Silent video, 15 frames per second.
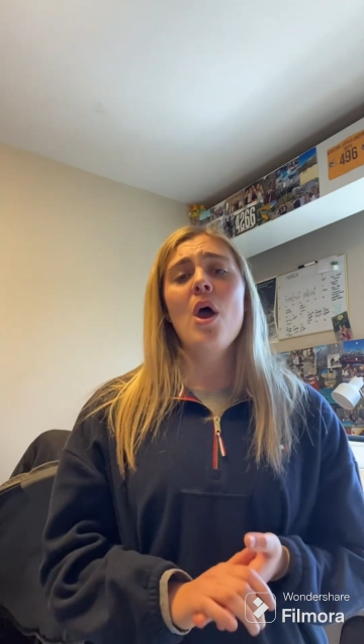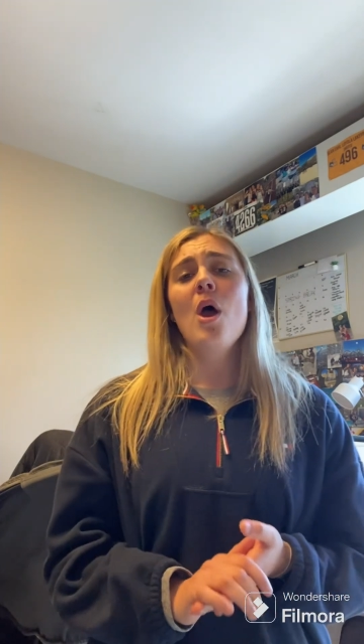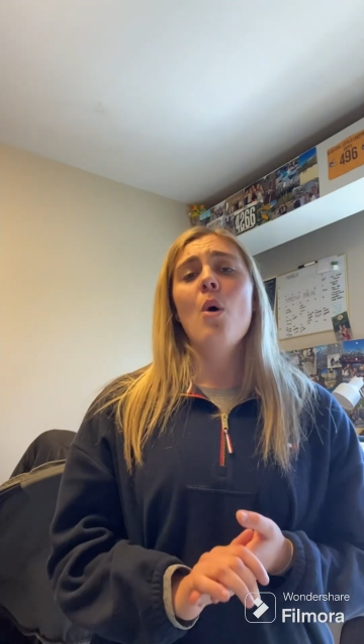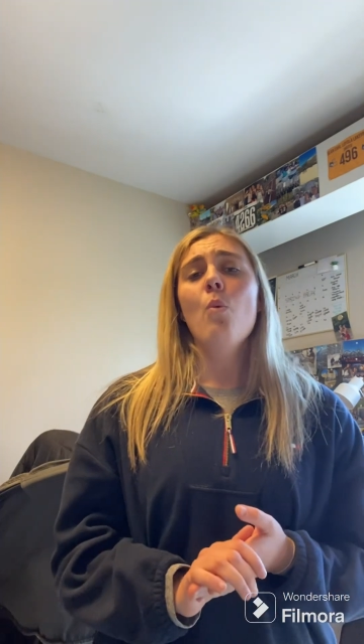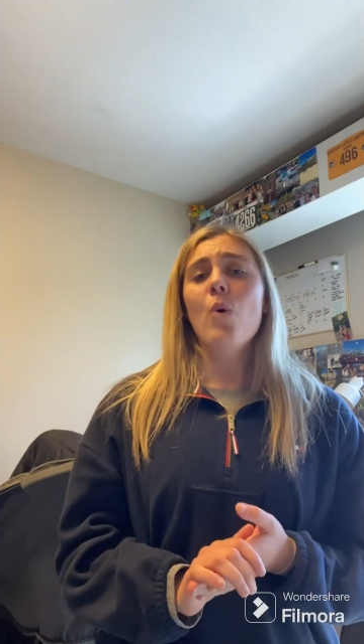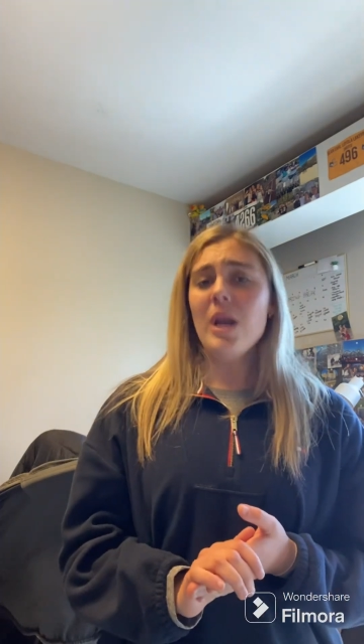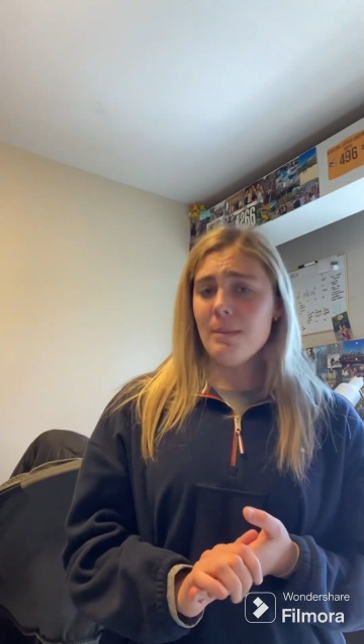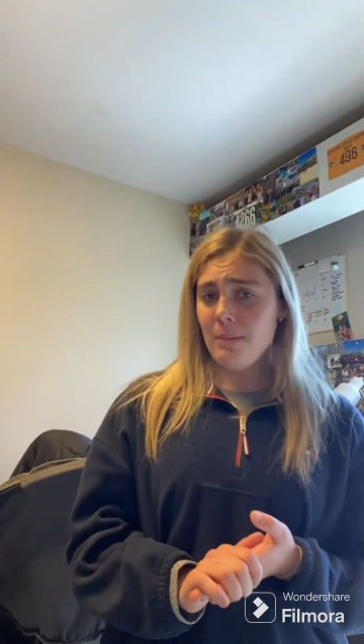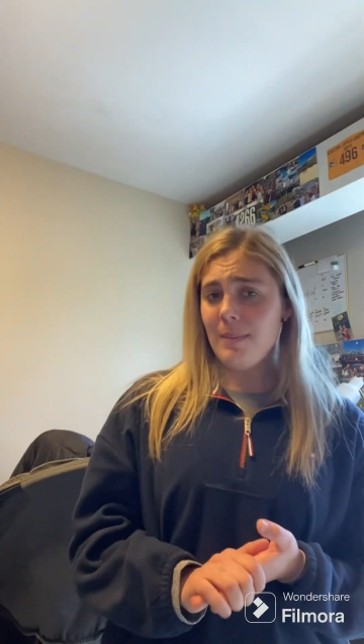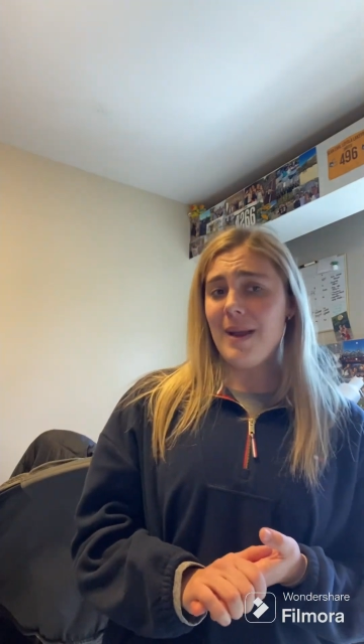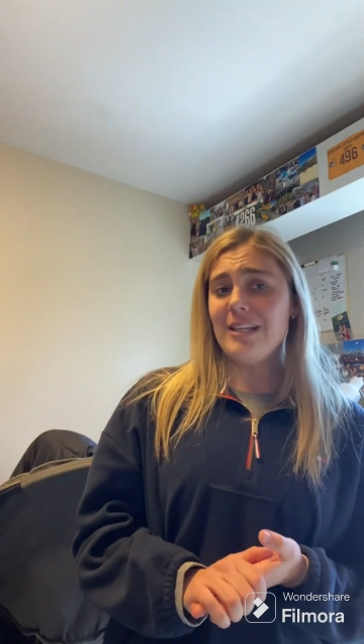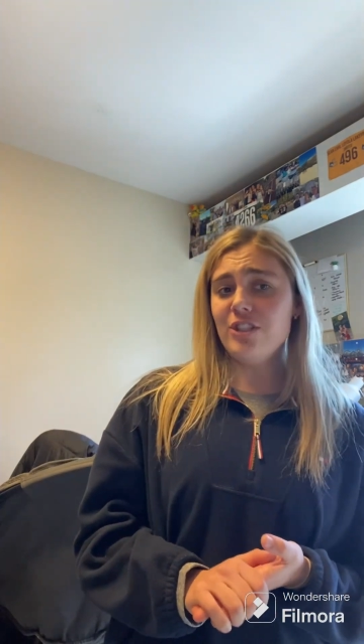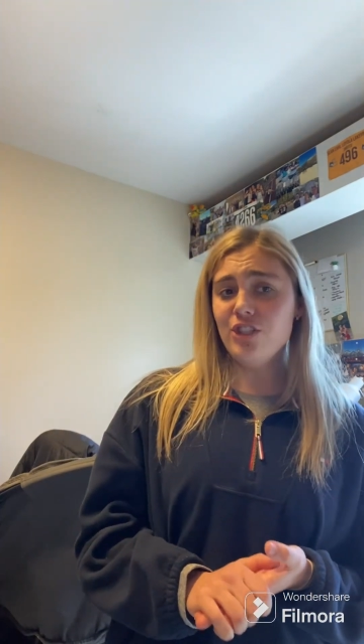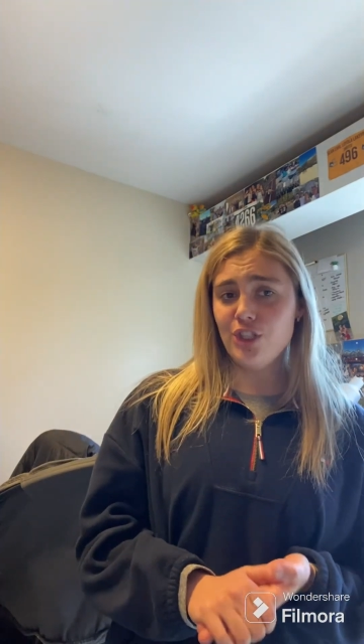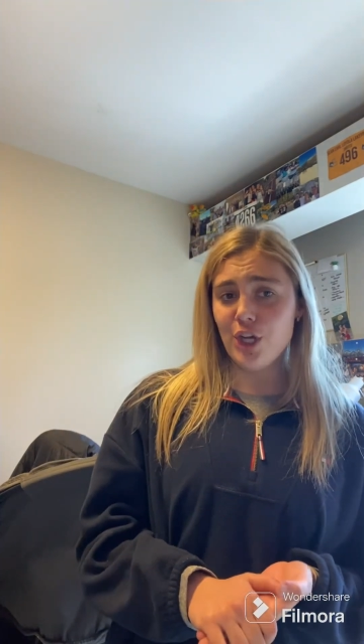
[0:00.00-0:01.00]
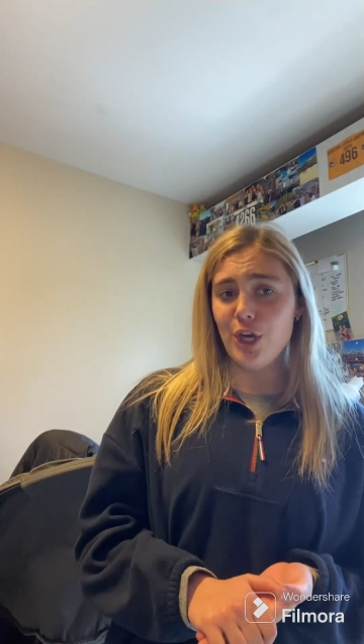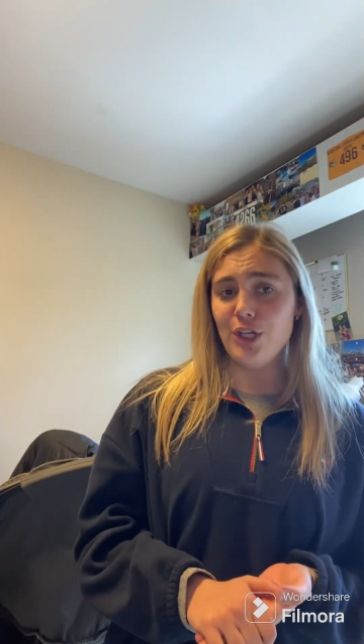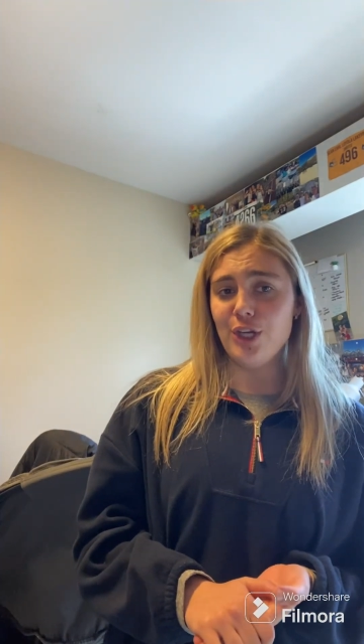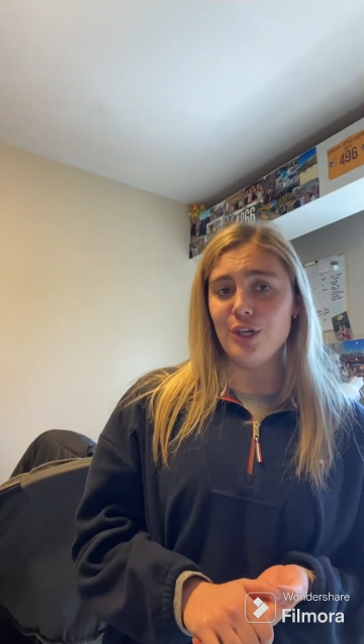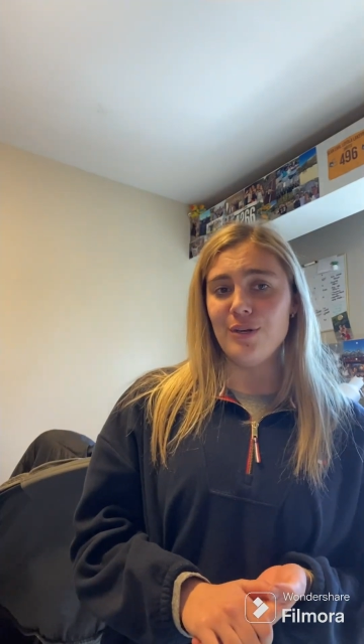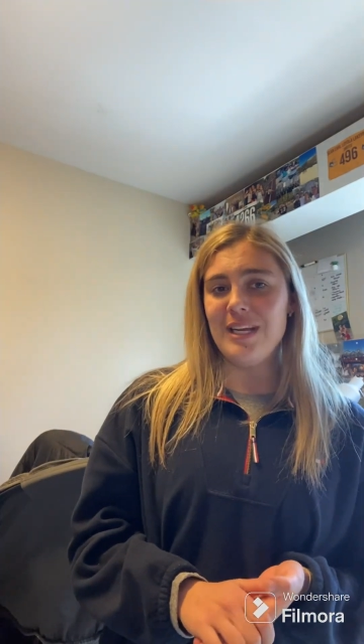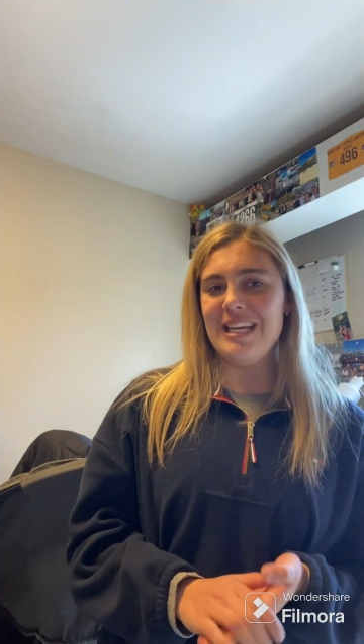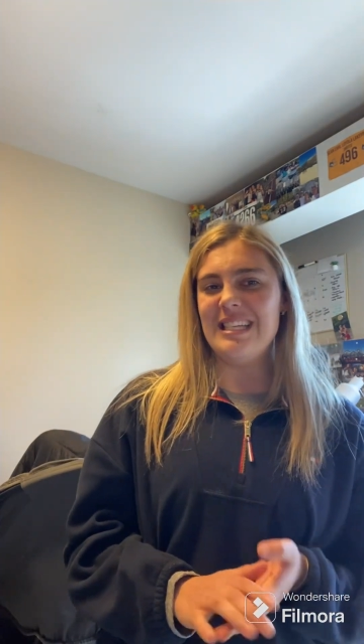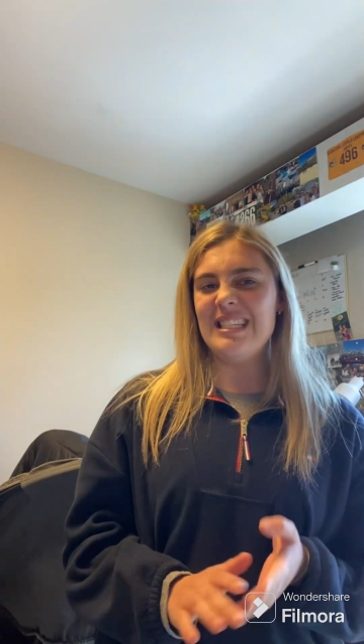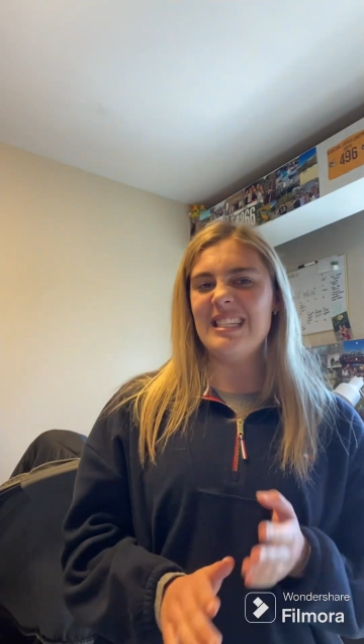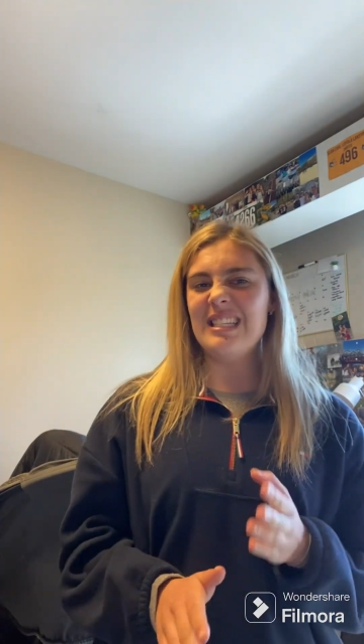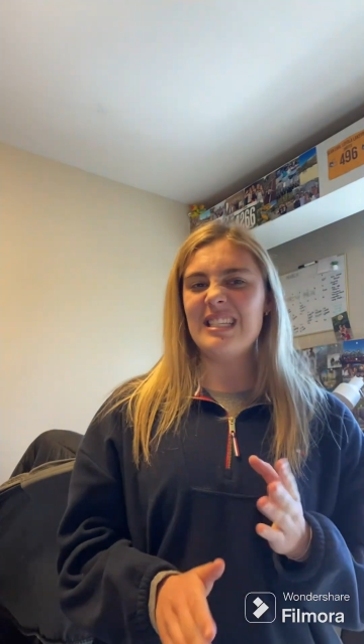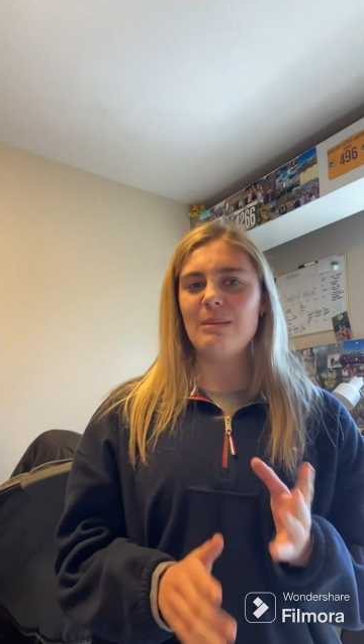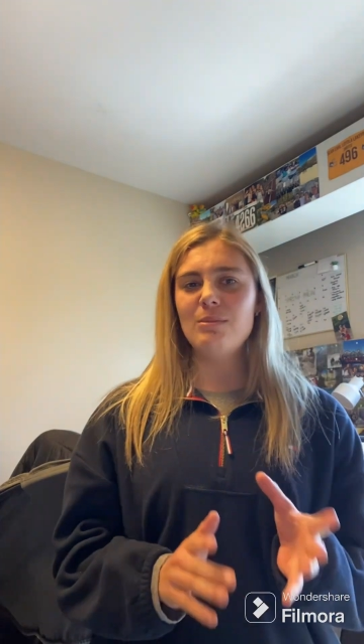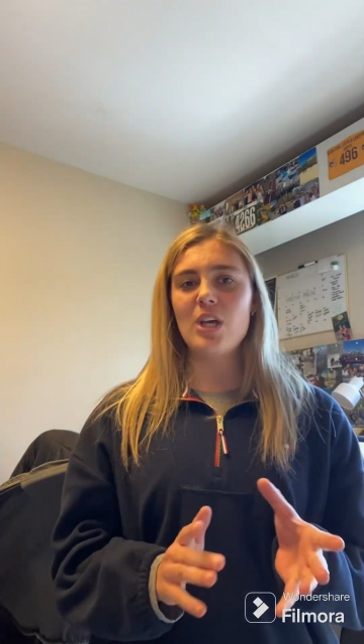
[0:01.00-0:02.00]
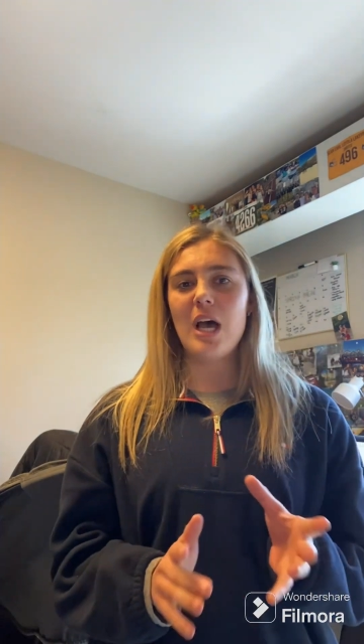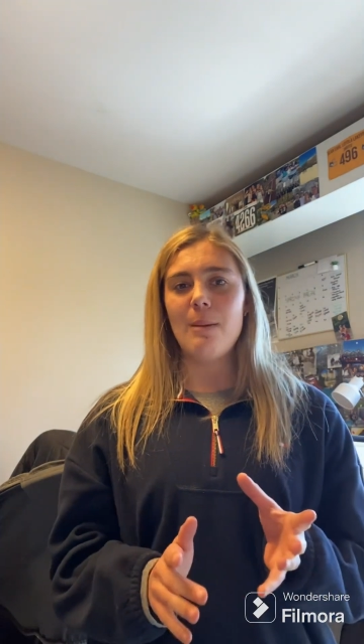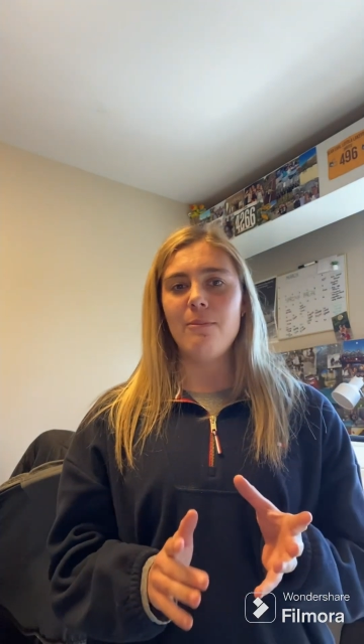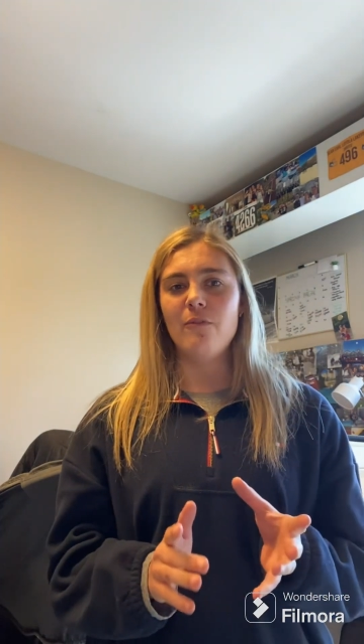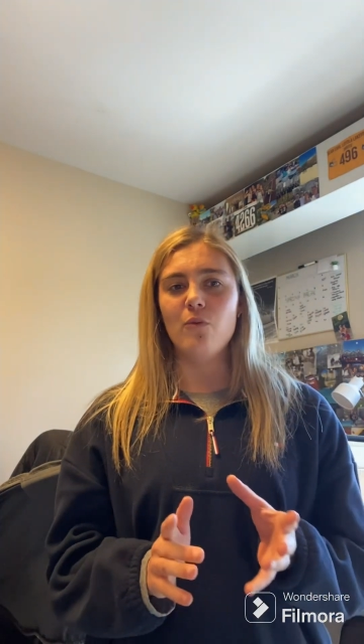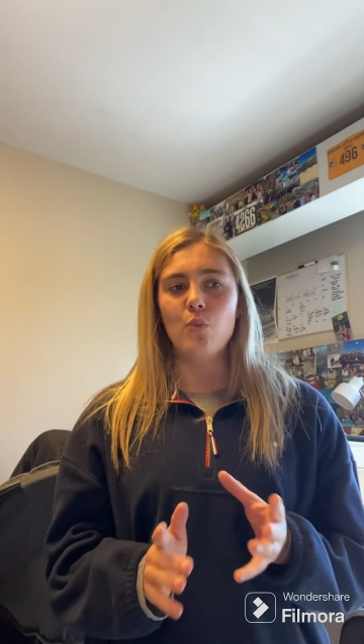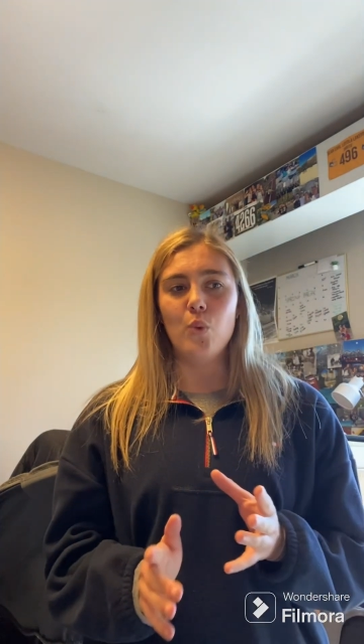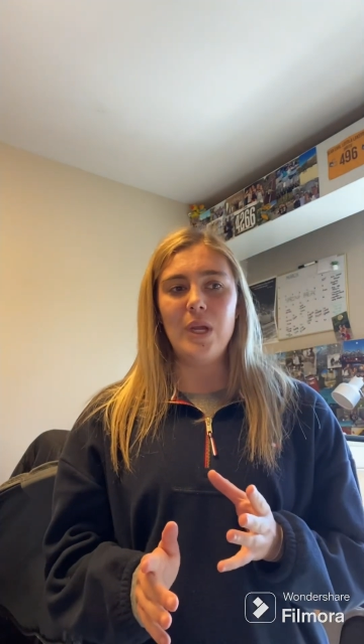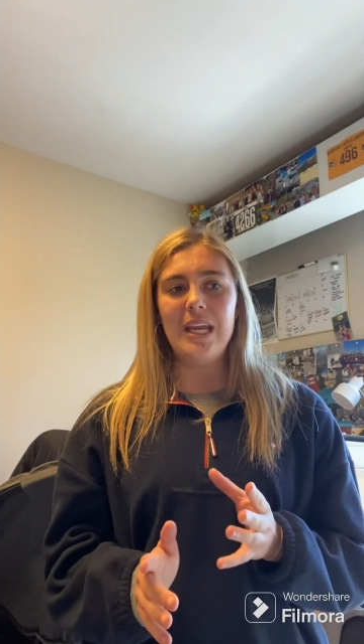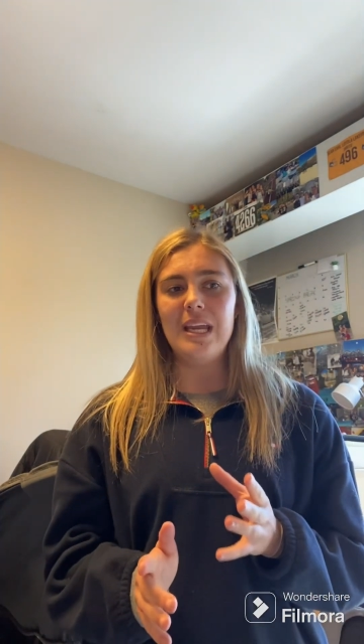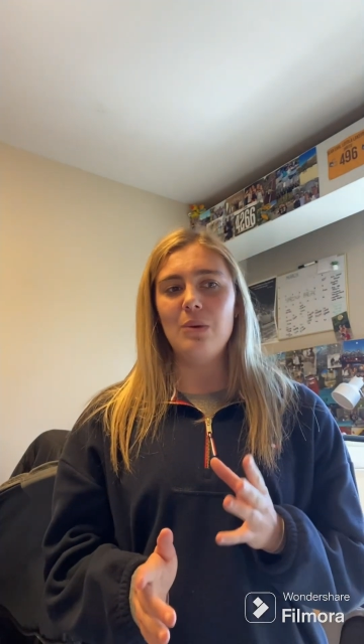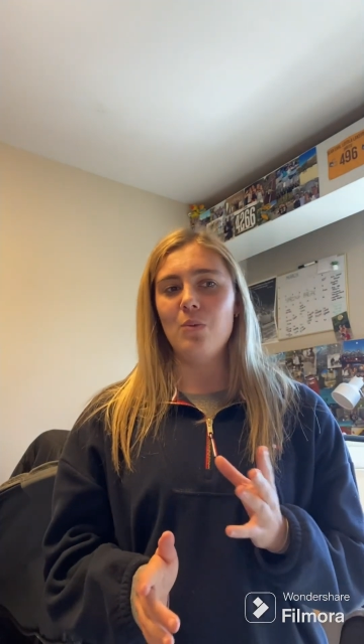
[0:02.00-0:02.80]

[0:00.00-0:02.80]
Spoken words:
What I'm about to show you isn't some type of weird,